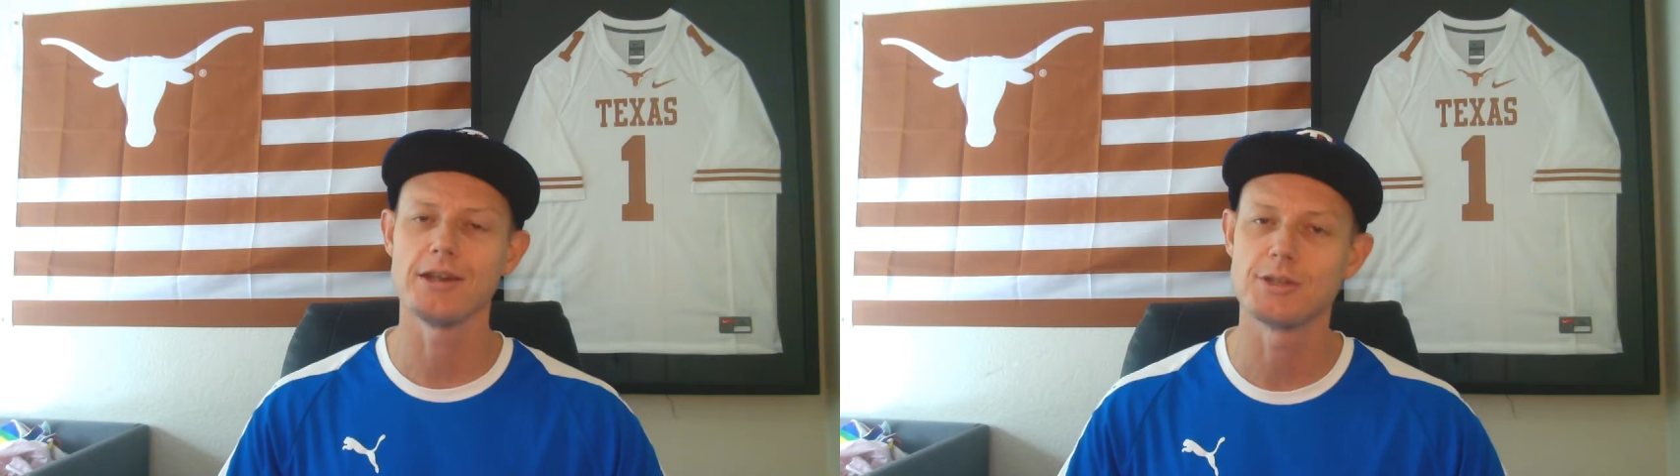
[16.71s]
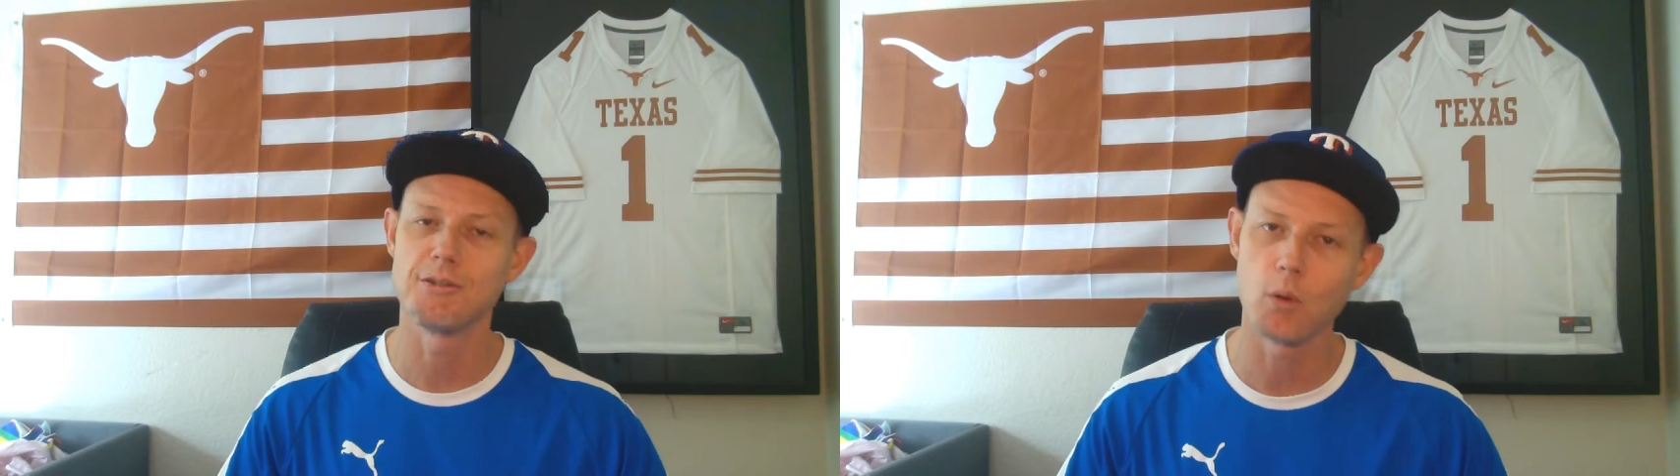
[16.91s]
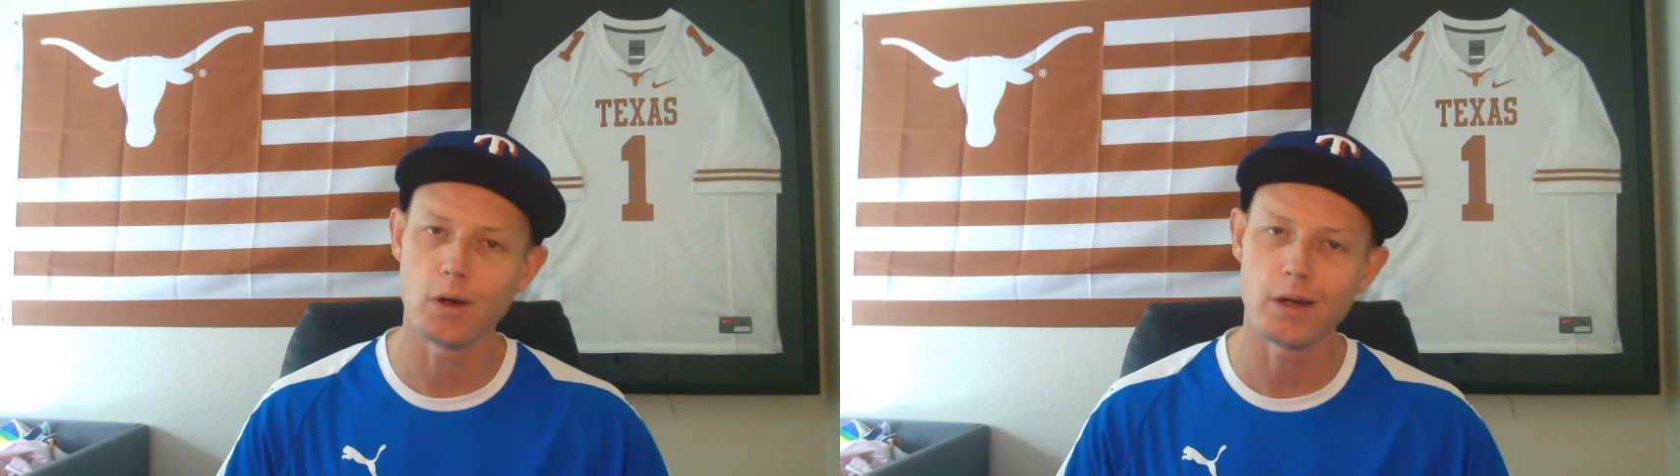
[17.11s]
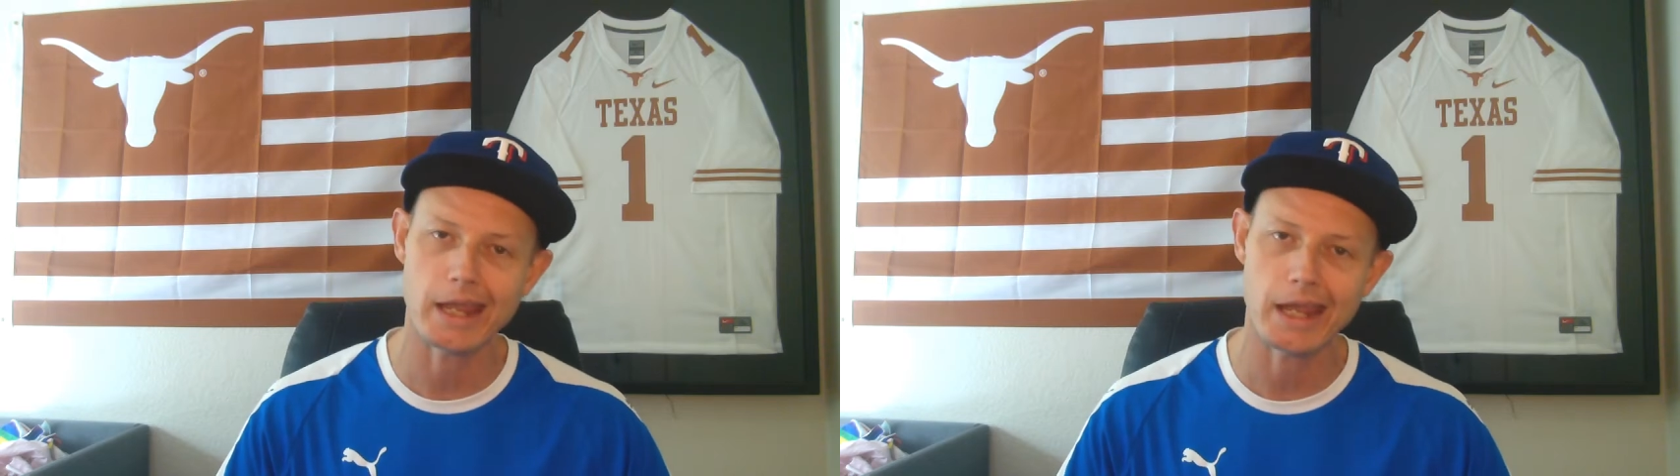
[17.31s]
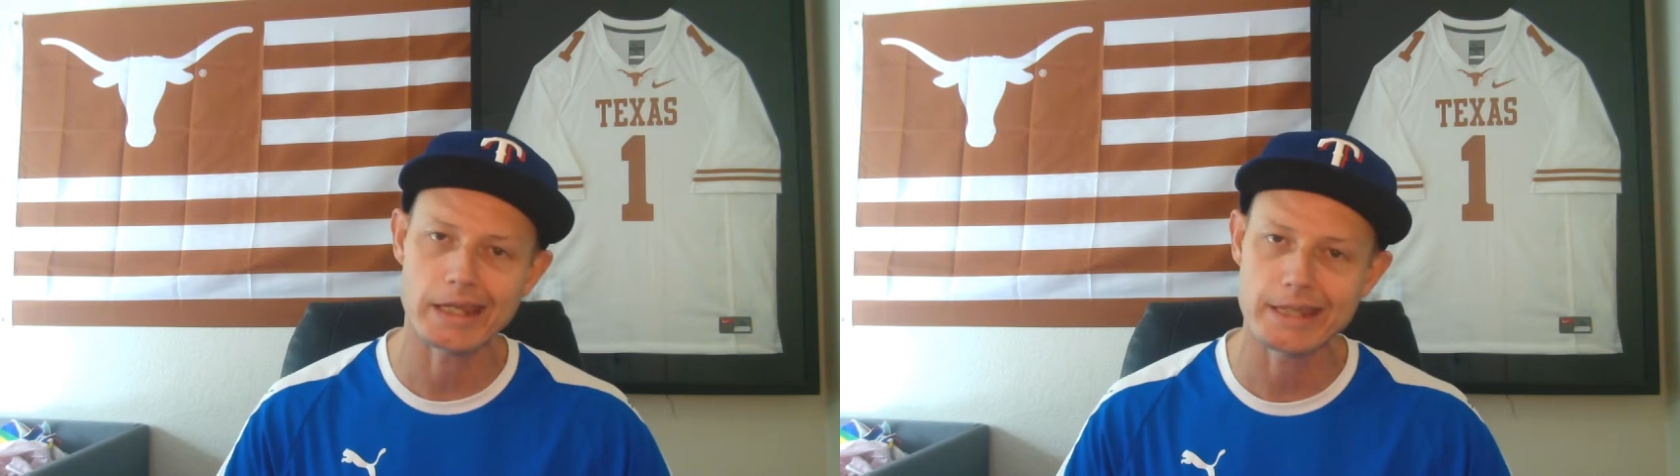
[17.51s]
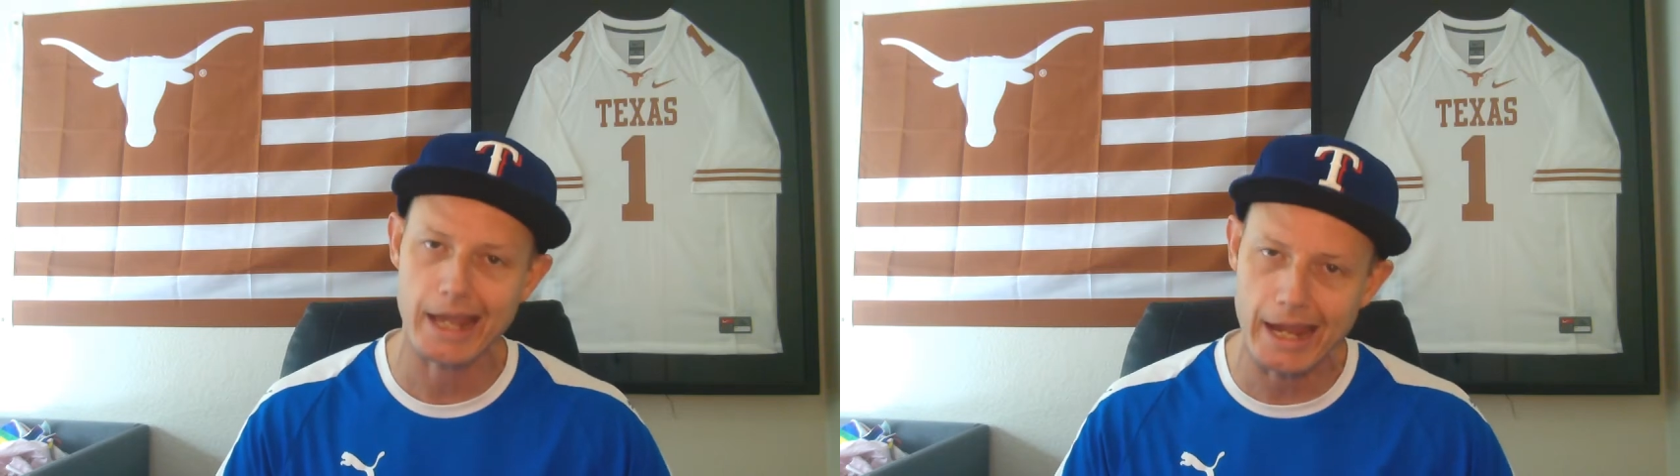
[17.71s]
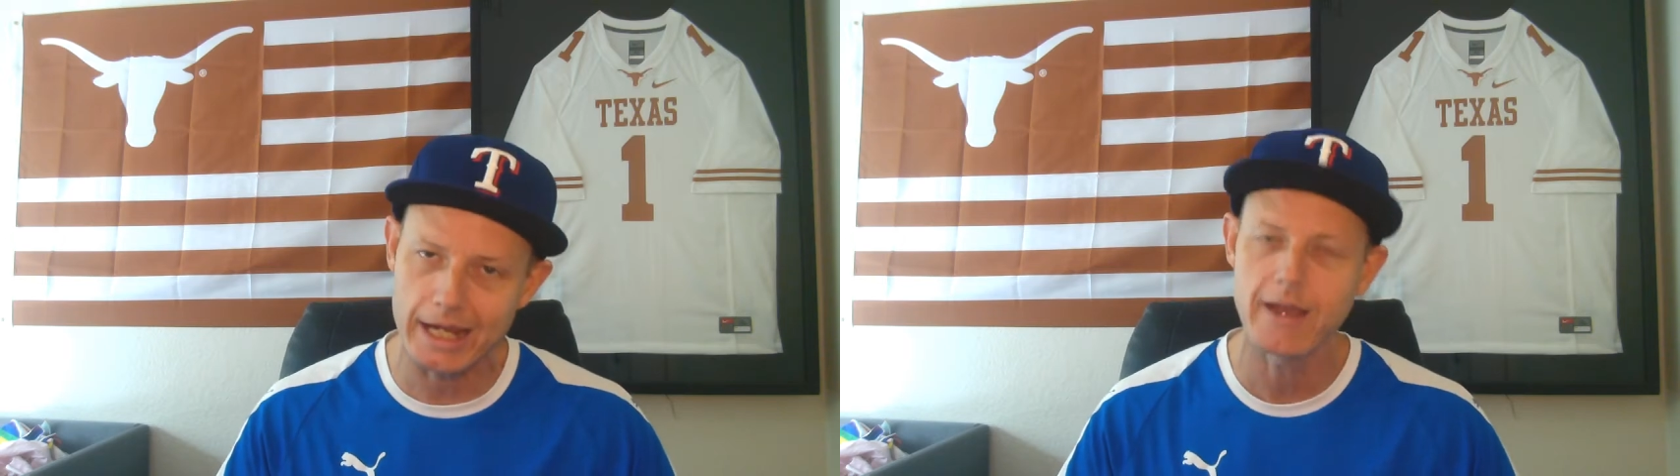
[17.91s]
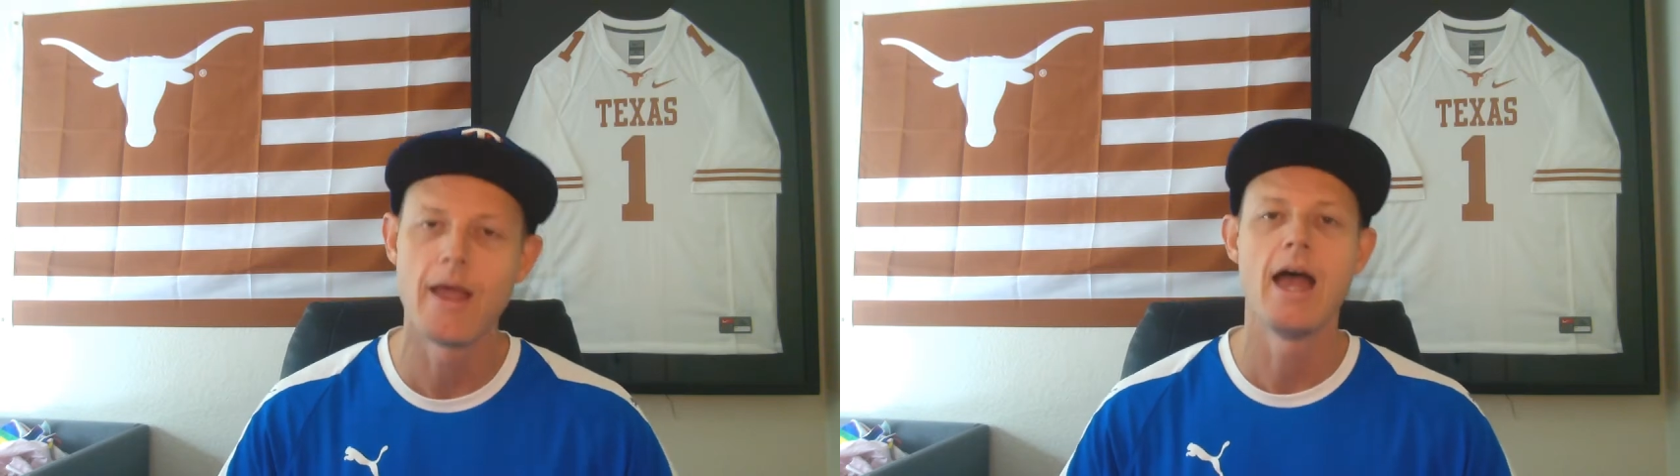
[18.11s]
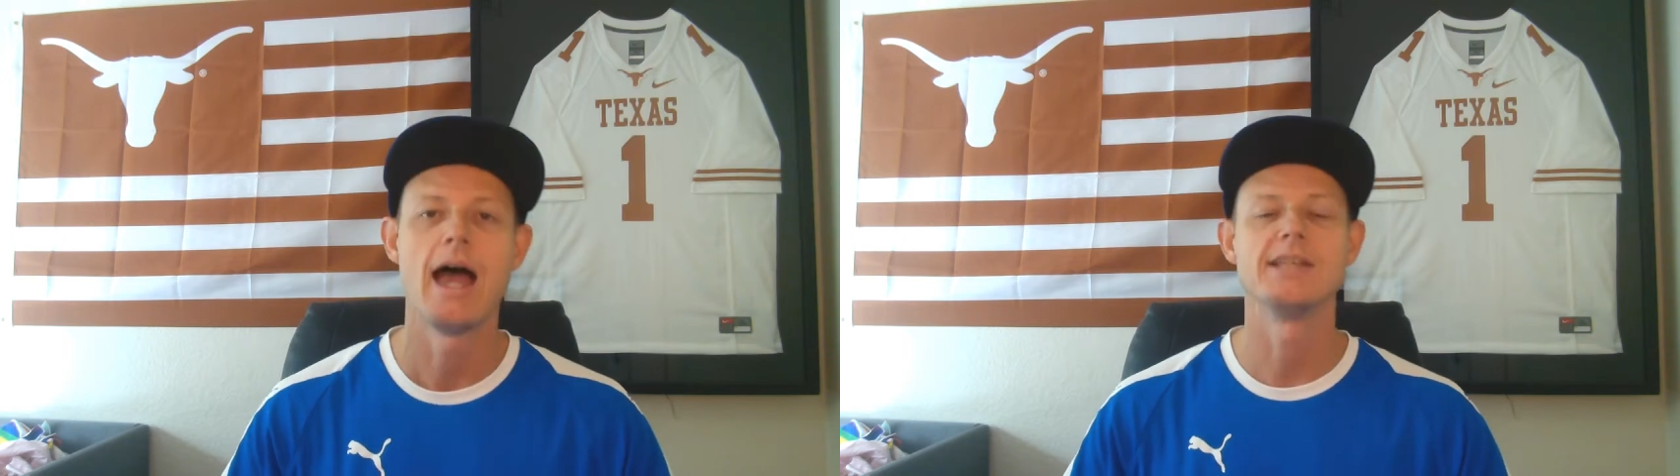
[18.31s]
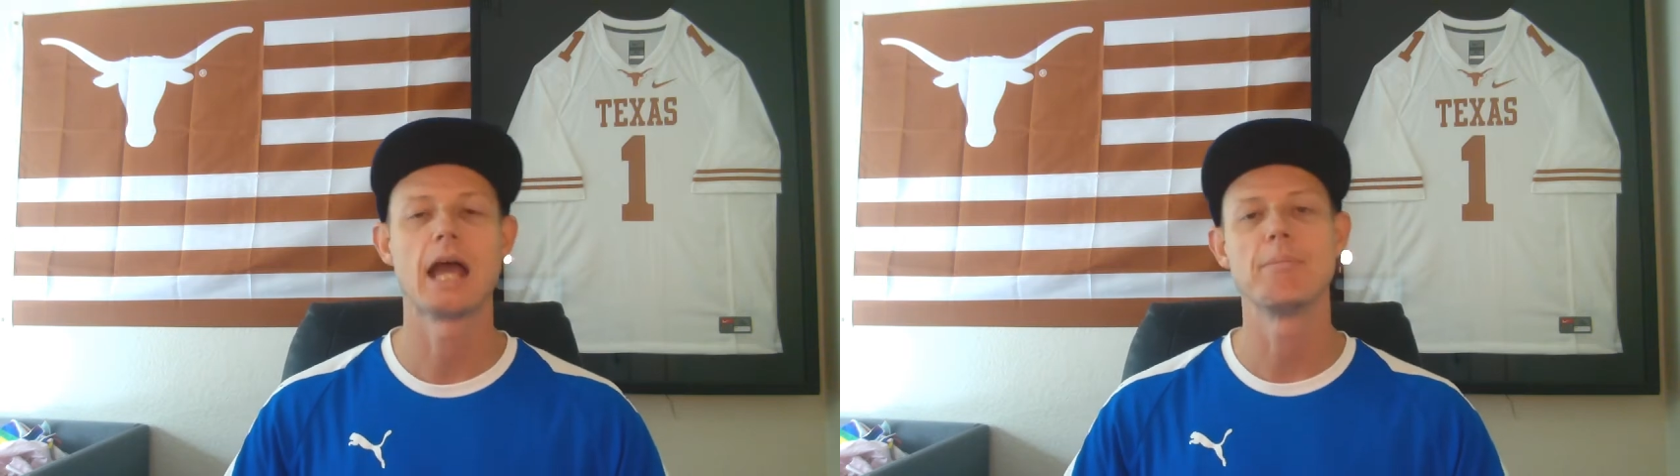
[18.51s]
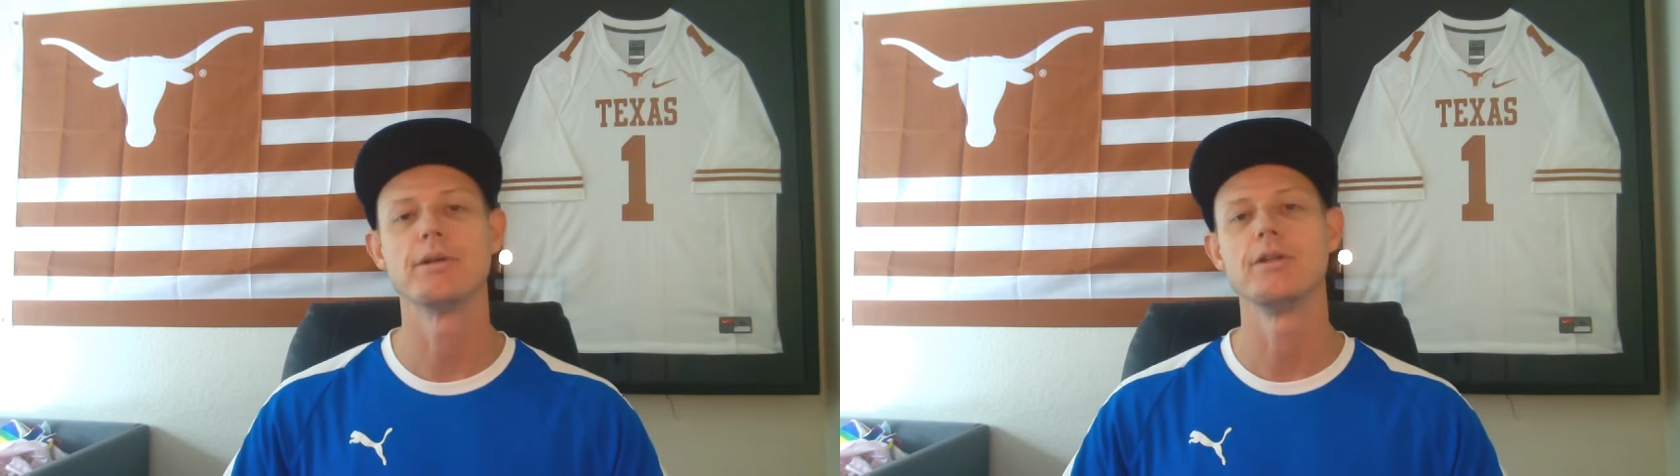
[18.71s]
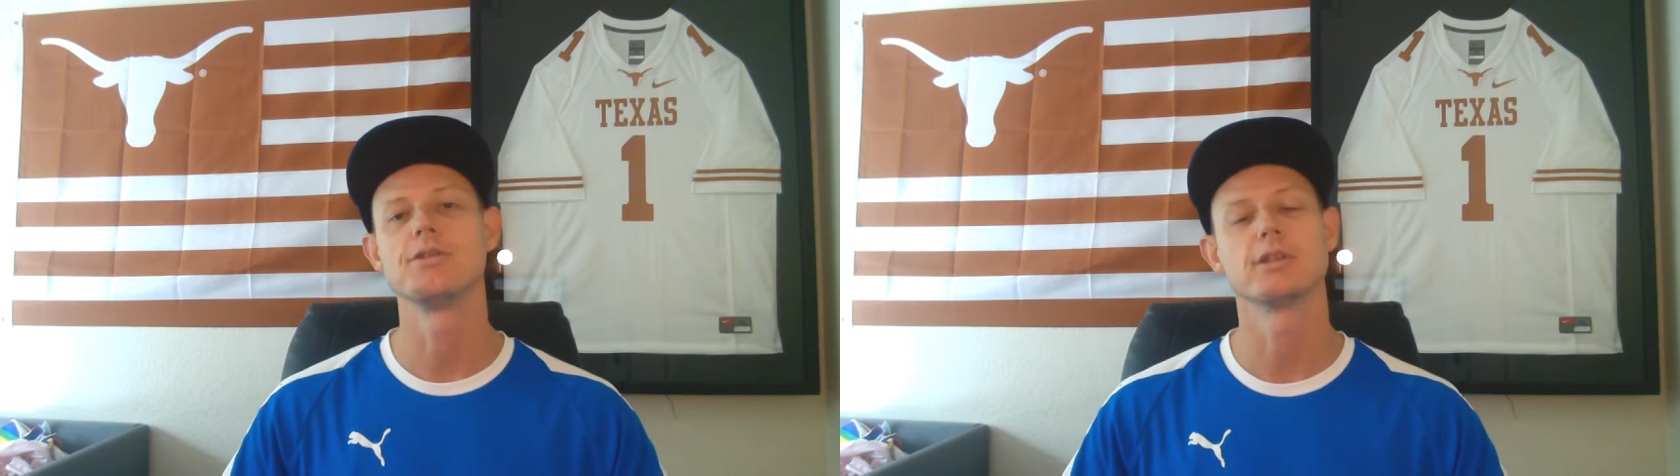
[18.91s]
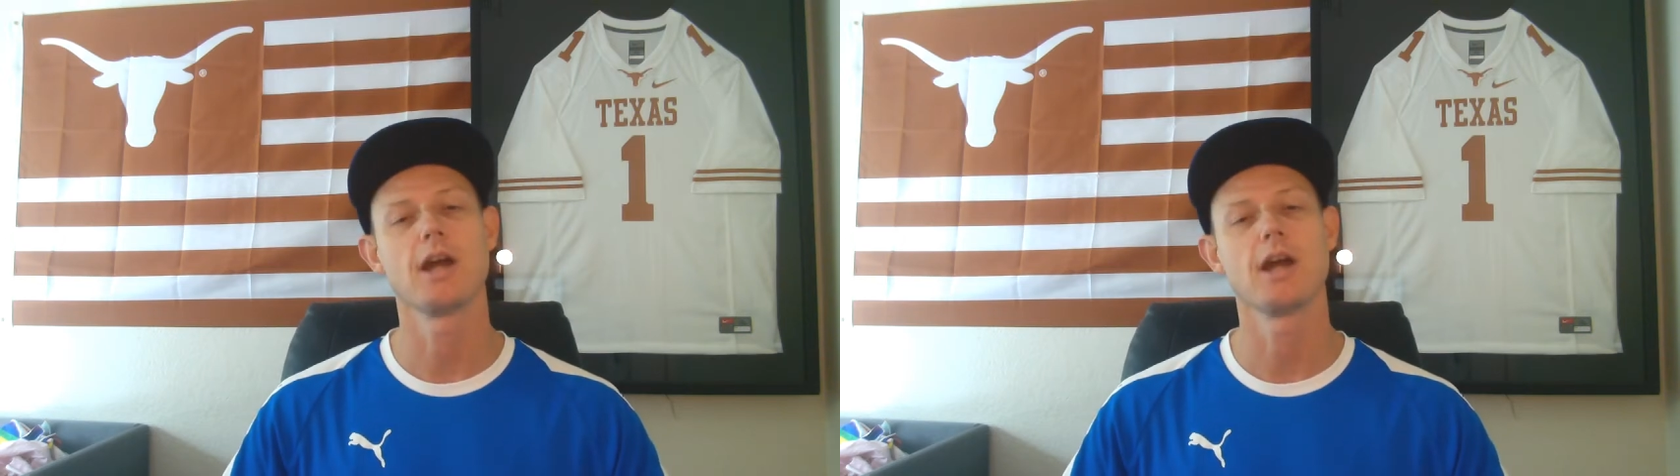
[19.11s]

It's your boy AK as I produce